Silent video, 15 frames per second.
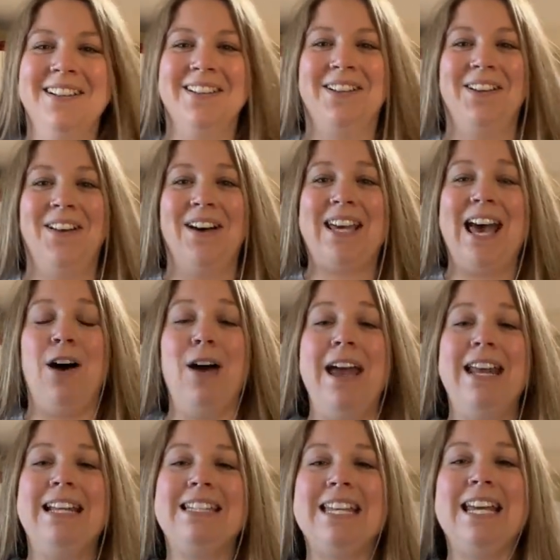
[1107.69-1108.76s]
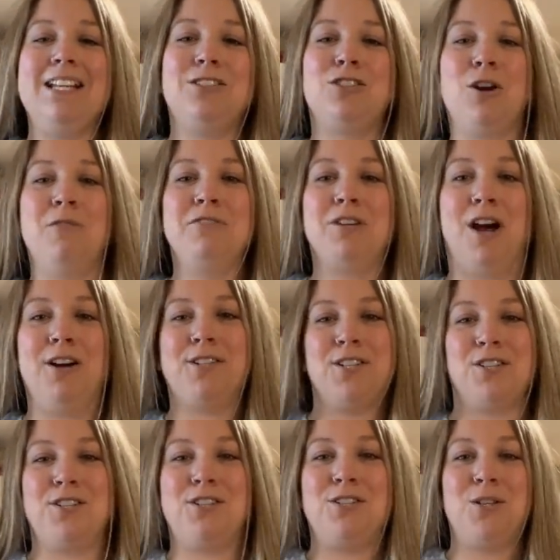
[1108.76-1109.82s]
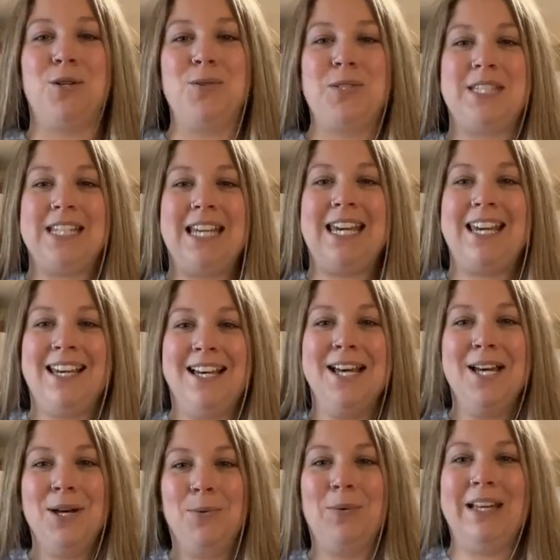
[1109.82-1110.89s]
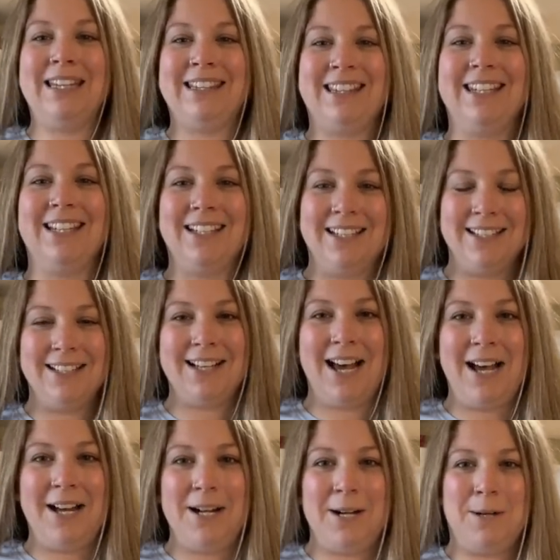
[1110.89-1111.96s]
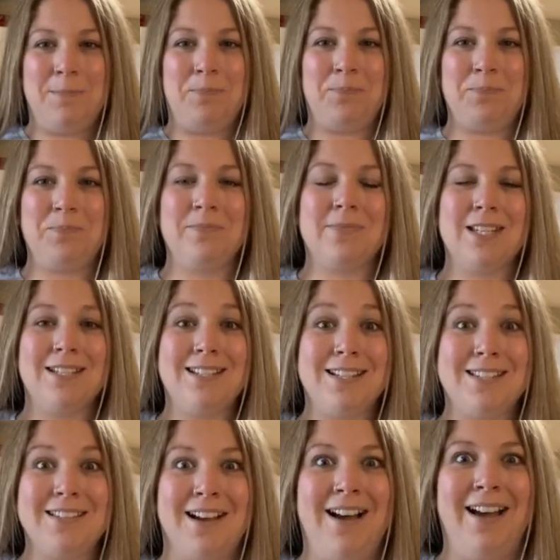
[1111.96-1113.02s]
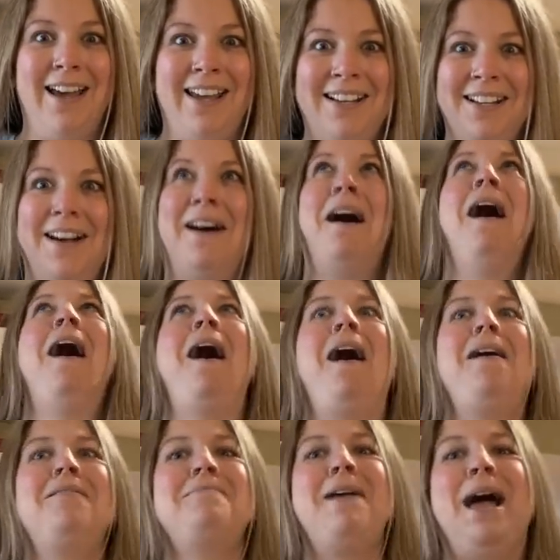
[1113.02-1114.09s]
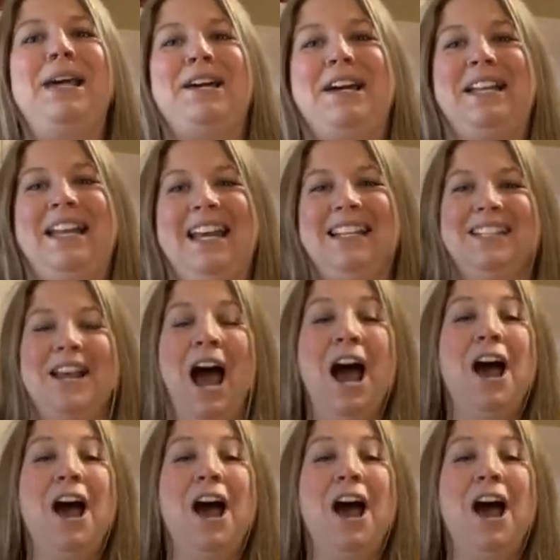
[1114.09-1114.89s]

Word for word: Look how, and it's like so Dr. Seuss-y with the design. Oh my goodness.